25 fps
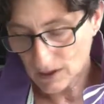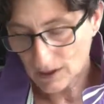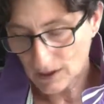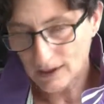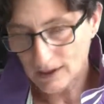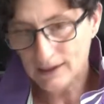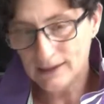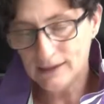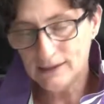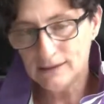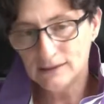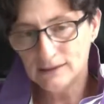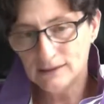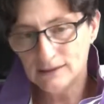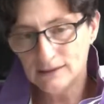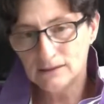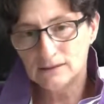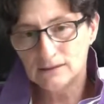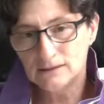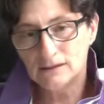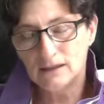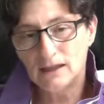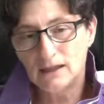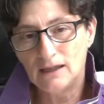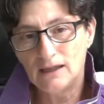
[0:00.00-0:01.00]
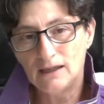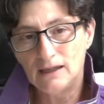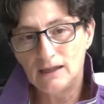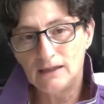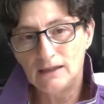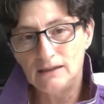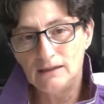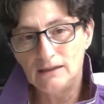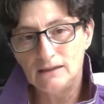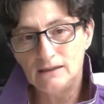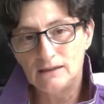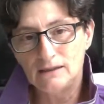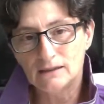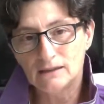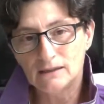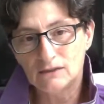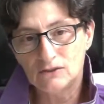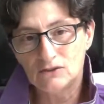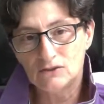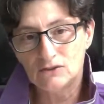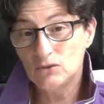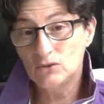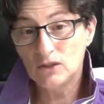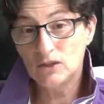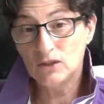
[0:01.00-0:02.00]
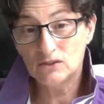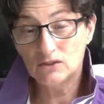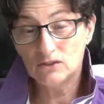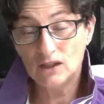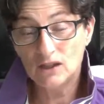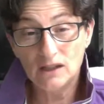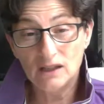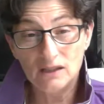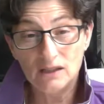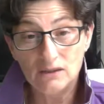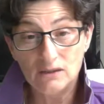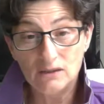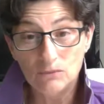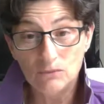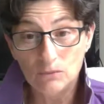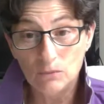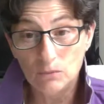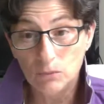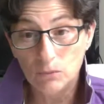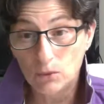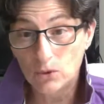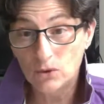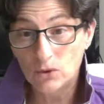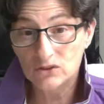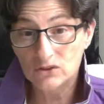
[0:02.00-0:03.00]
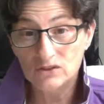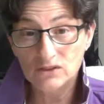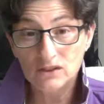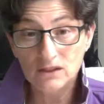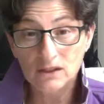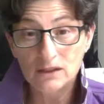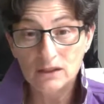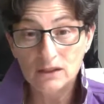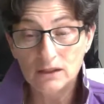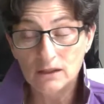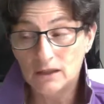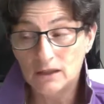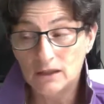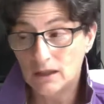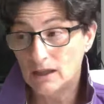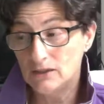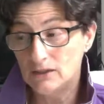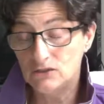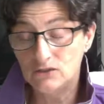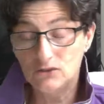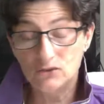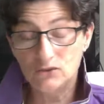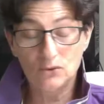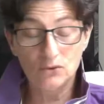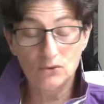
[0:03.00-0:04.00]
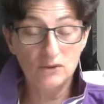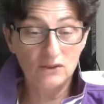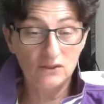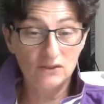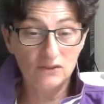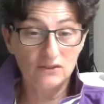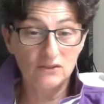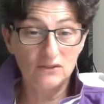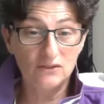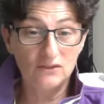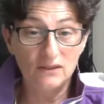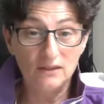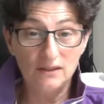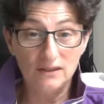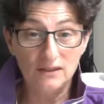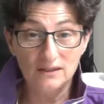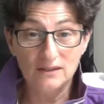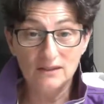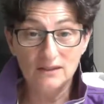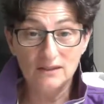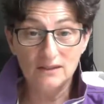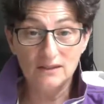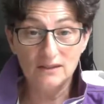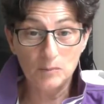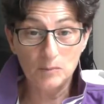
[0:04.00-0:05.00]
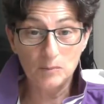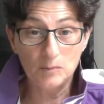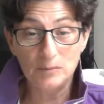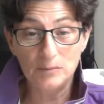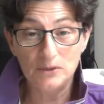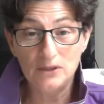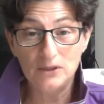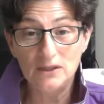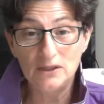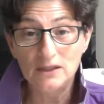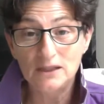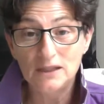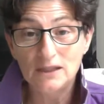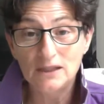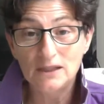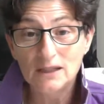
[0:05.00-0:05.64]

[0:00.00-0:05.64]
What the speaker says: and as soon as I walked in, I saw this little puppy